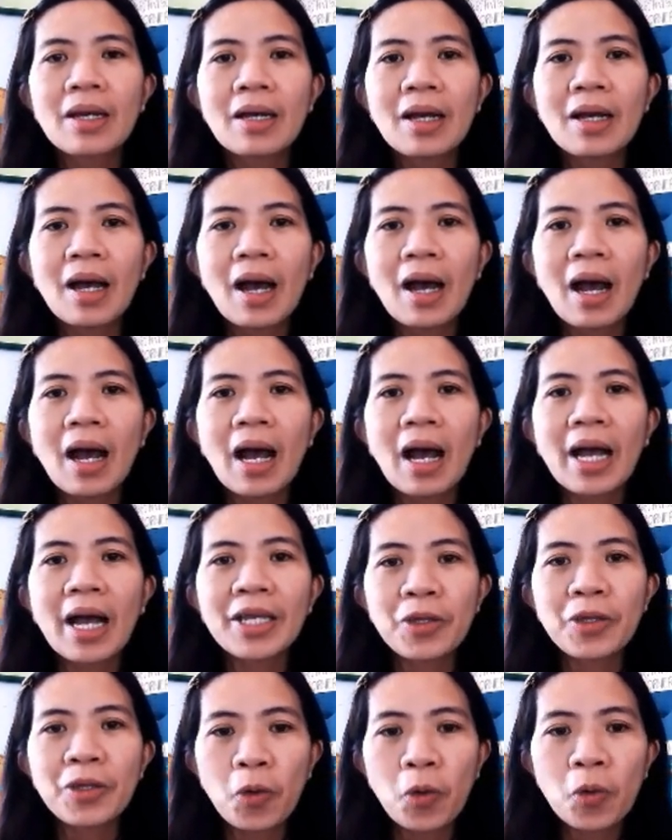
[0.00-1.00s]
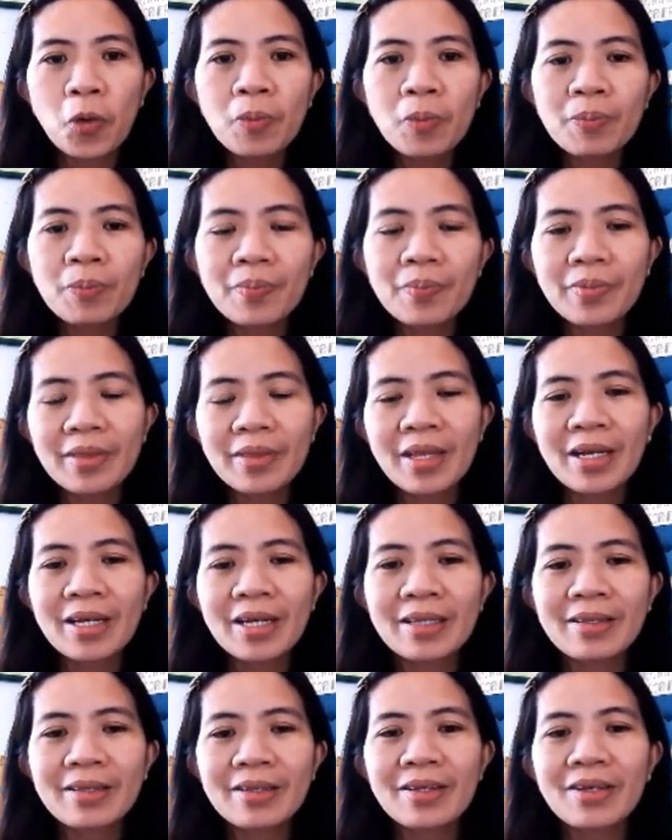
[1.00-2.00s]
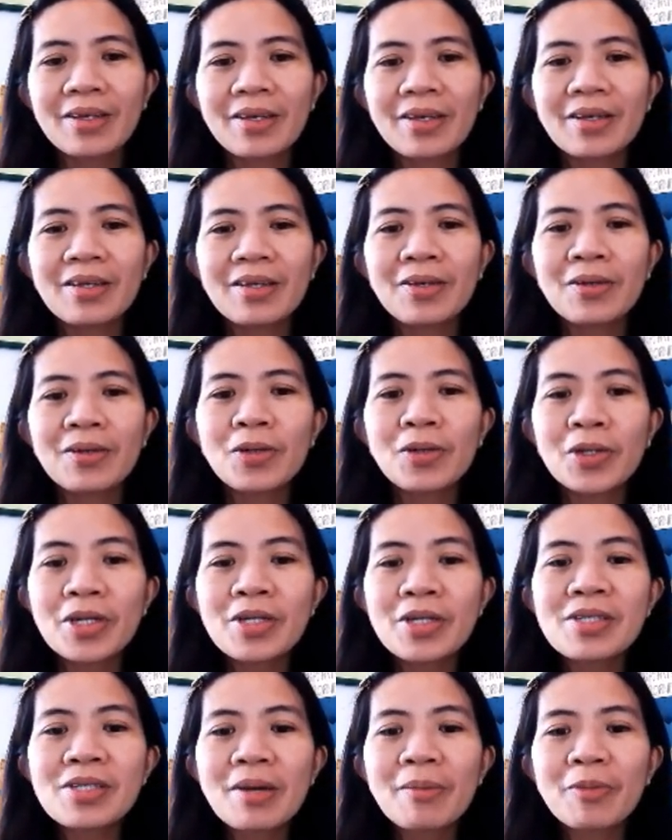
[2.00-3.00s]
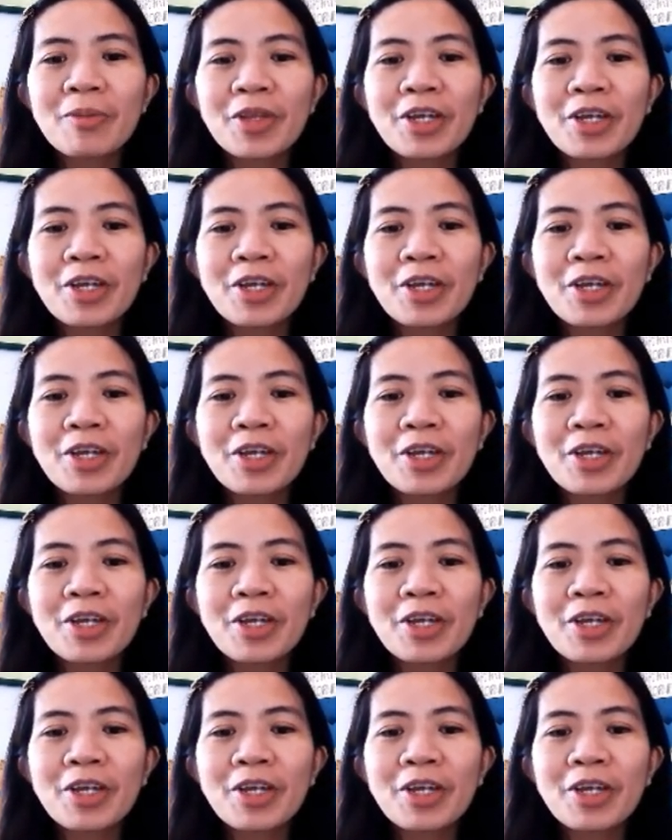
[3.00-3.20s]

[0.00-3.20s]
I hope that you learned something from